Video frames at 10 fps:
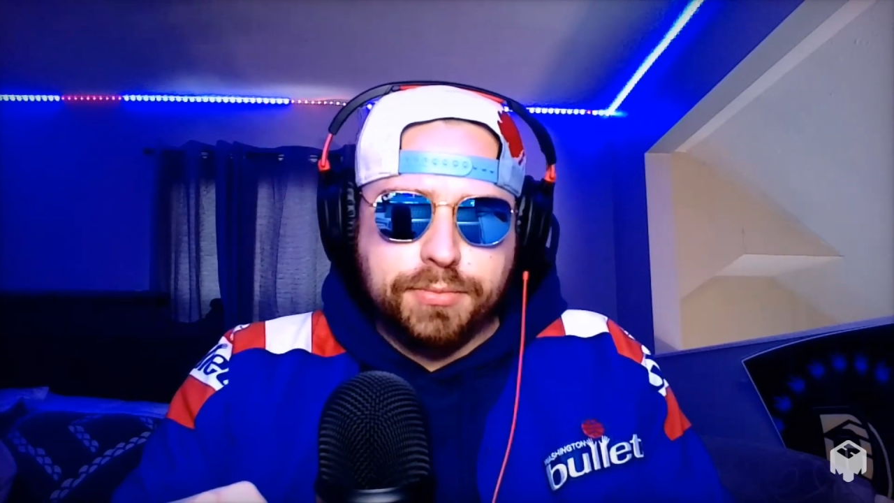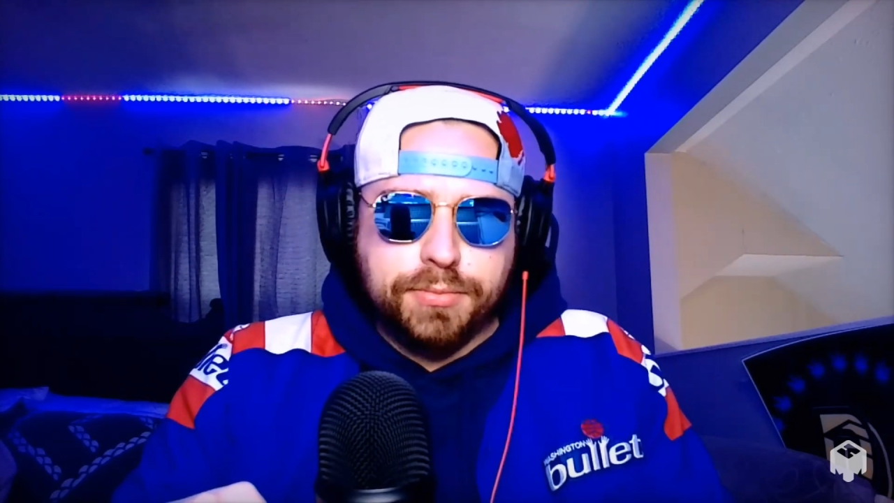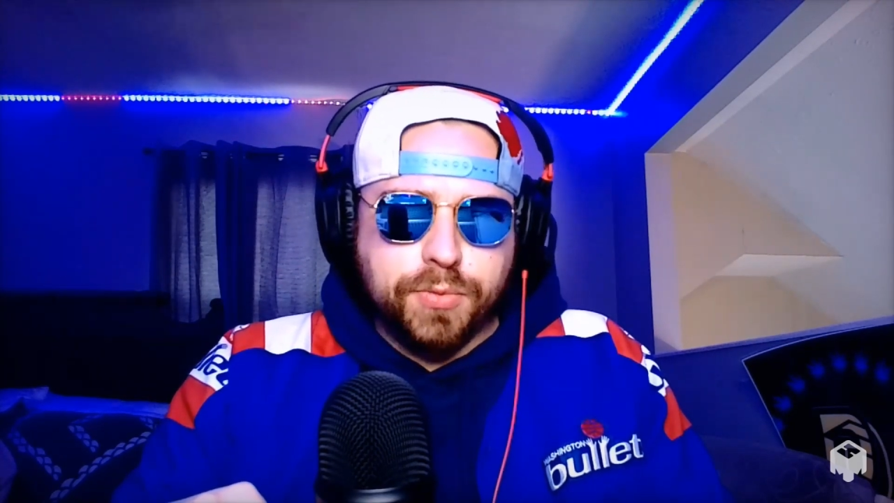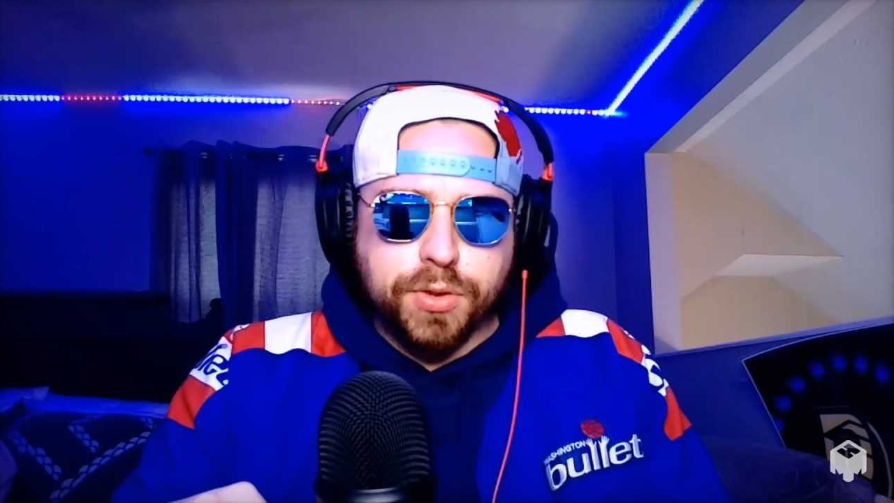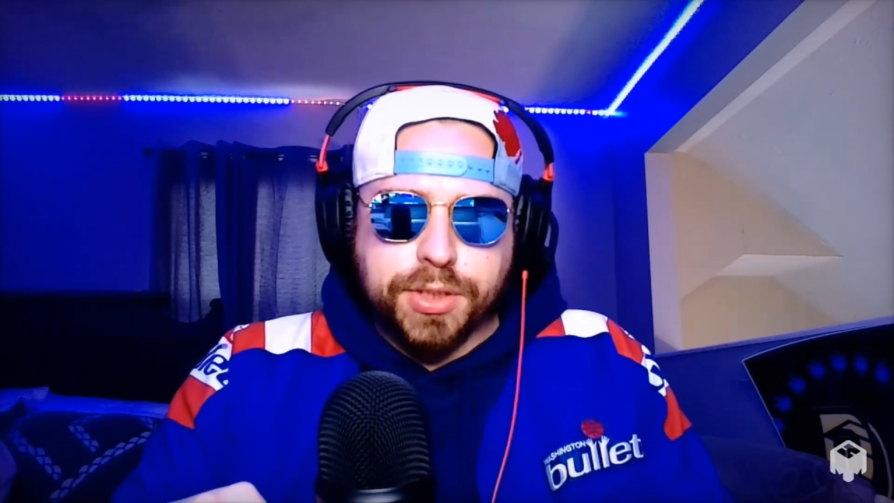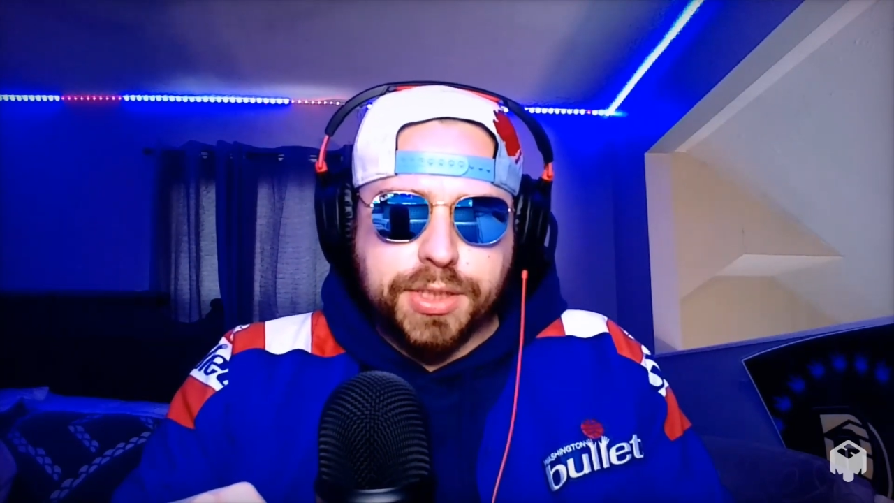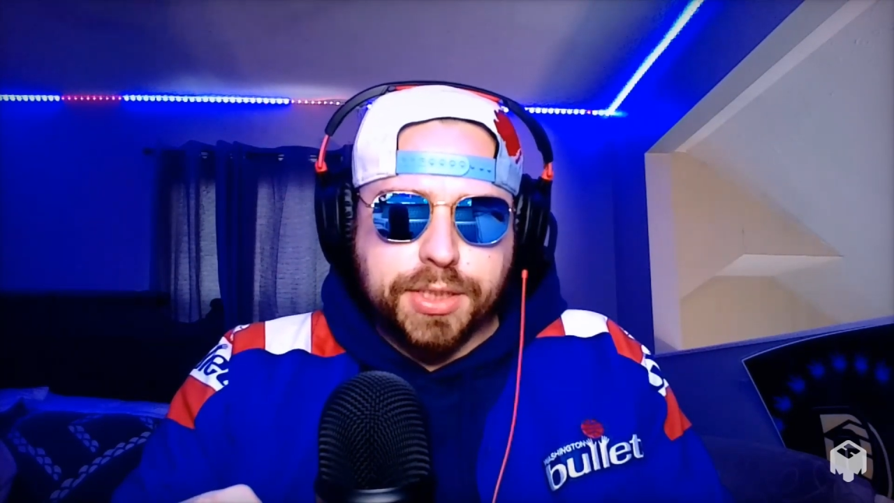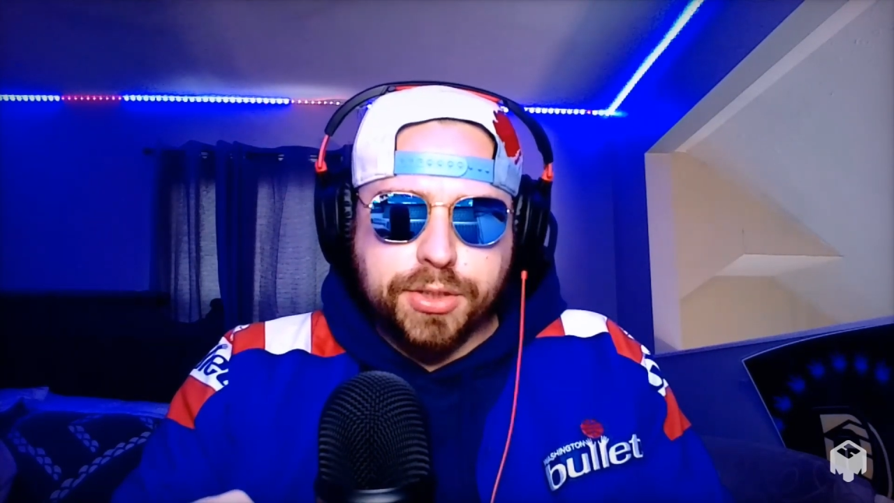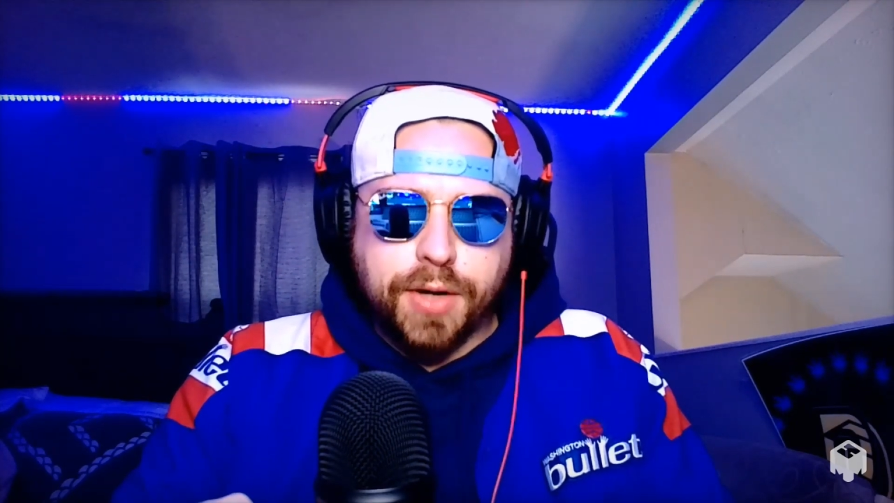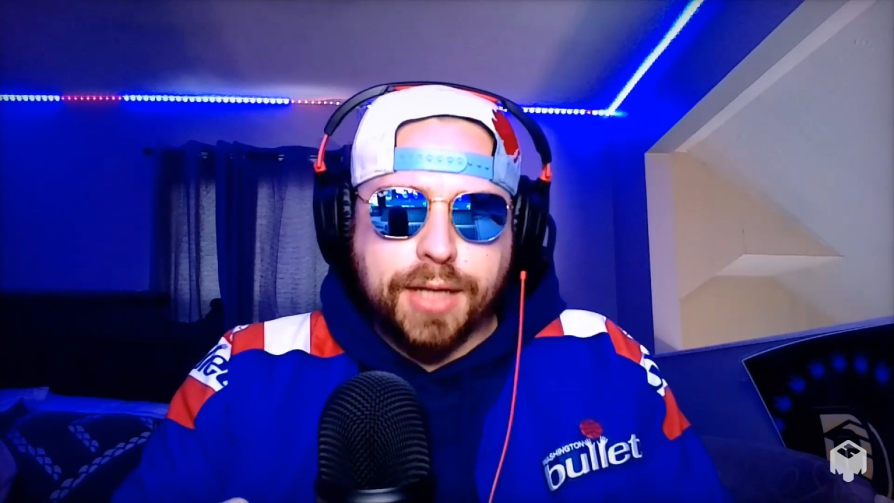We're just
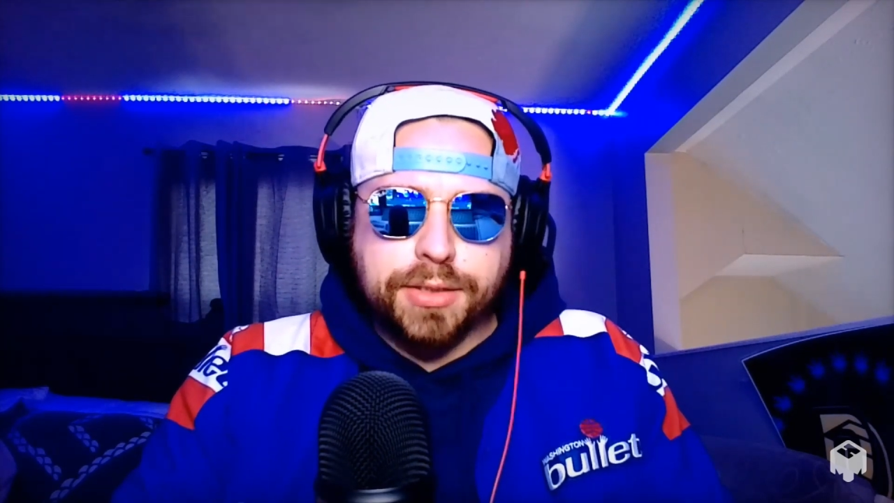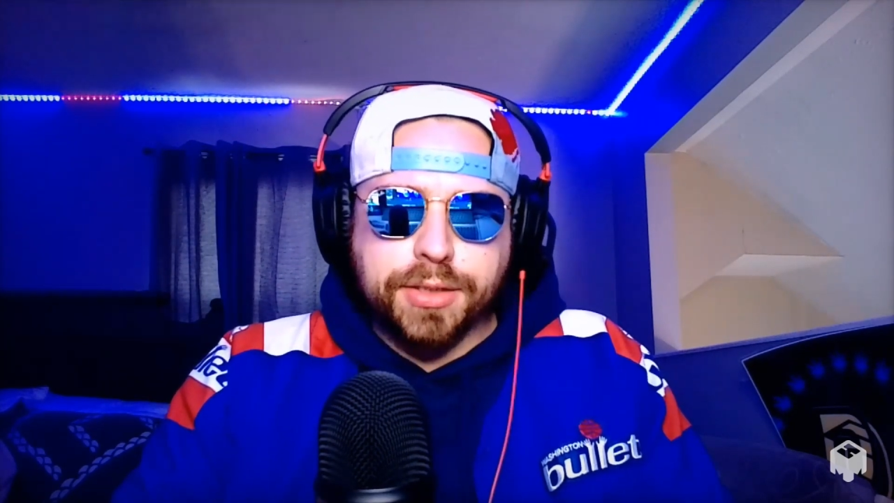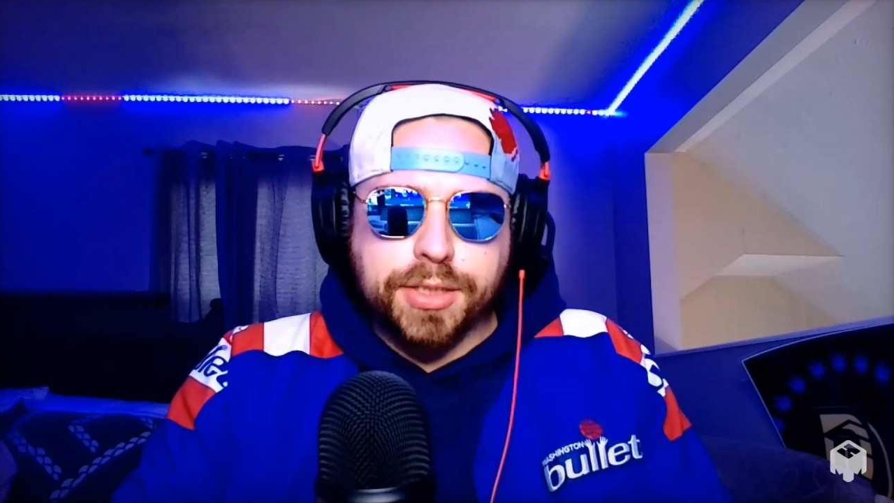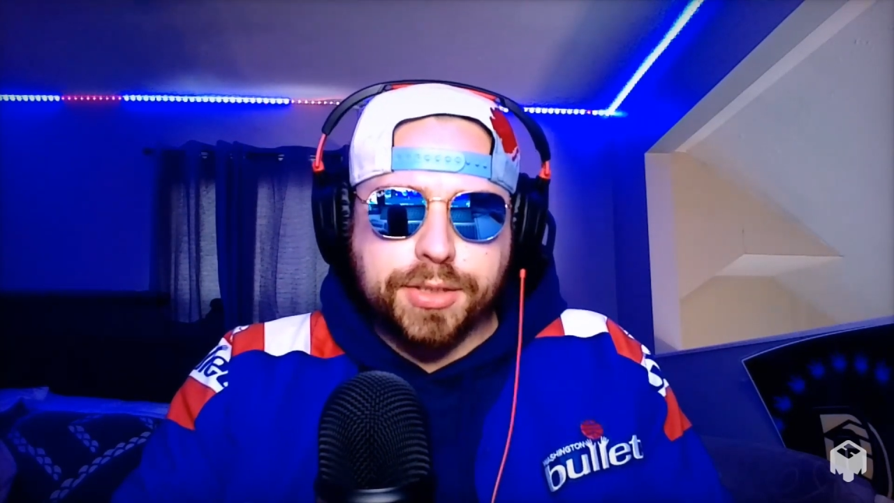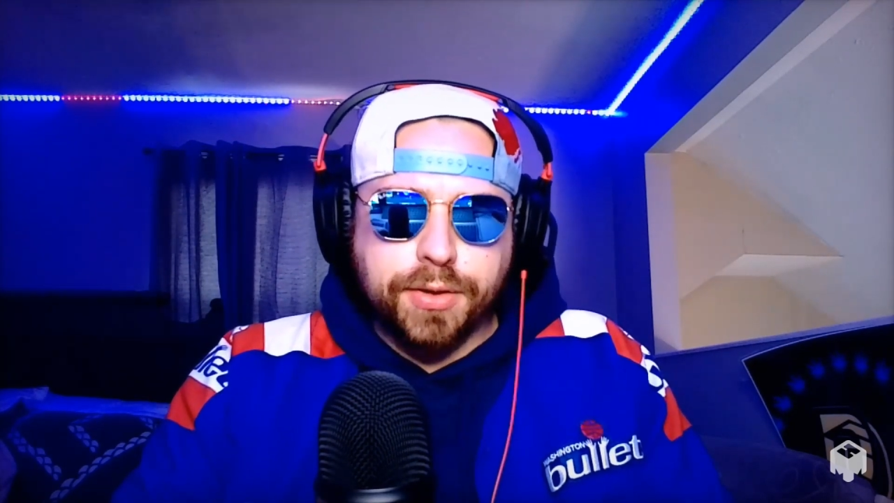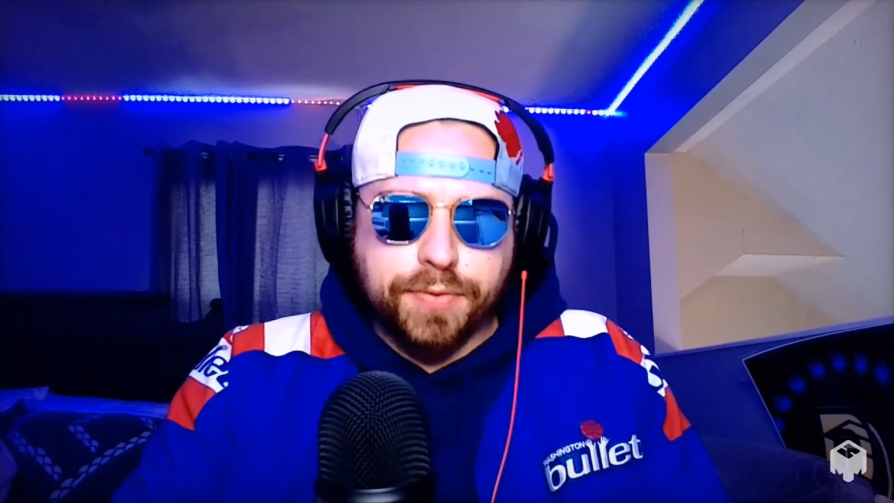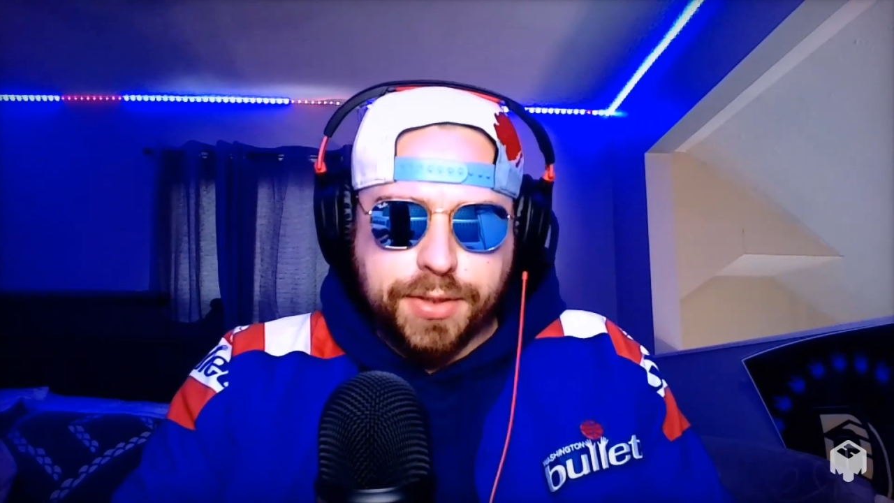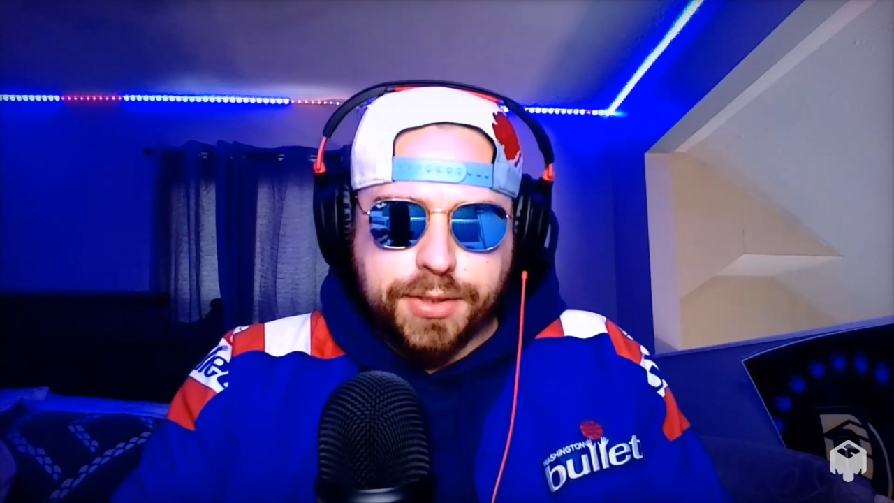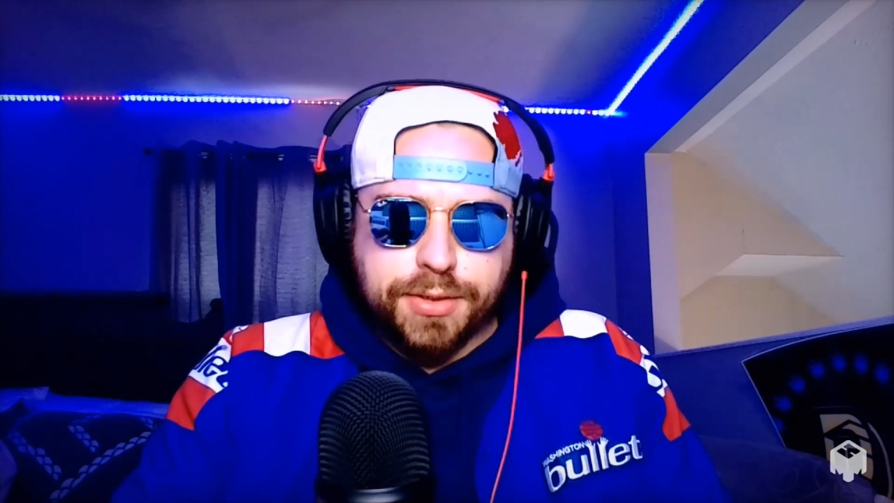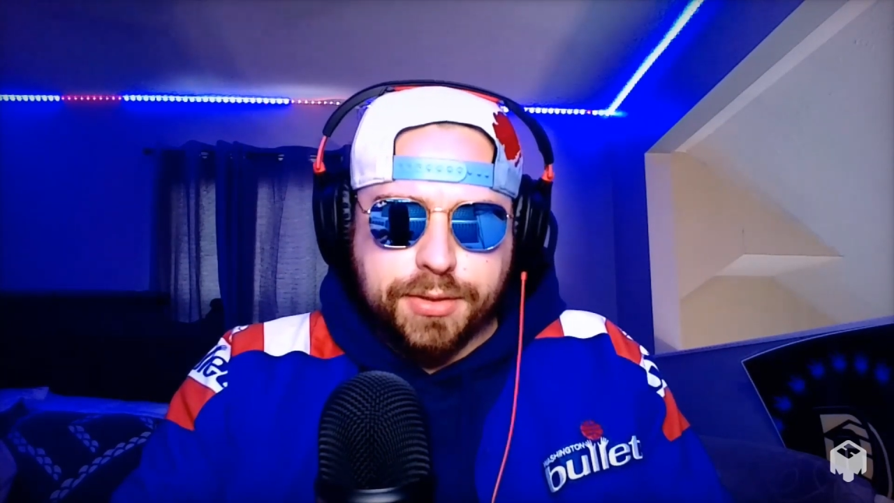scratching the
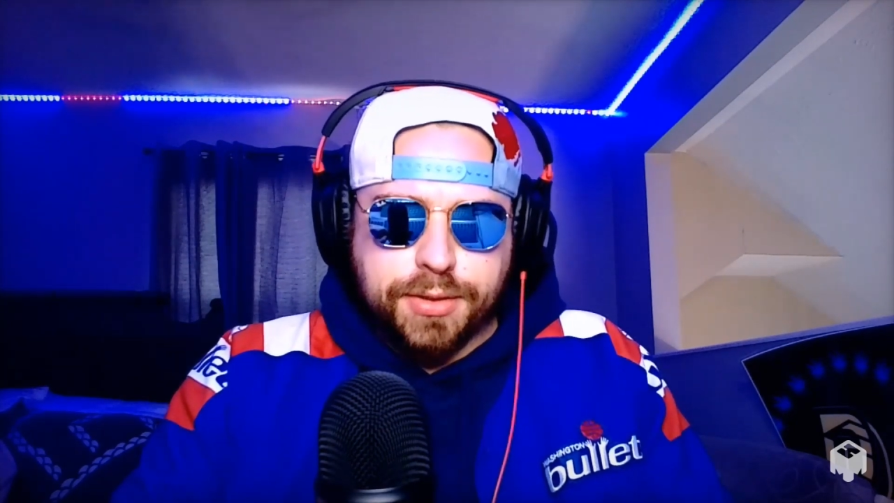surface